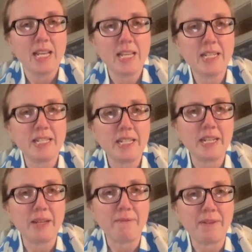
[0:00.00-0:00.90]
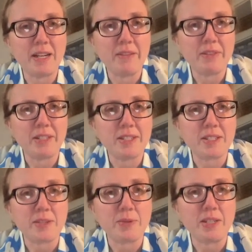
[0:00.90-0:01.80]
And I need a 5 and a
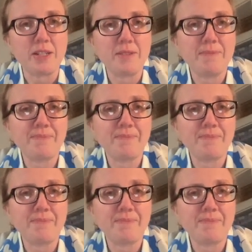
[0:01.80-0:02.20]
6 right here.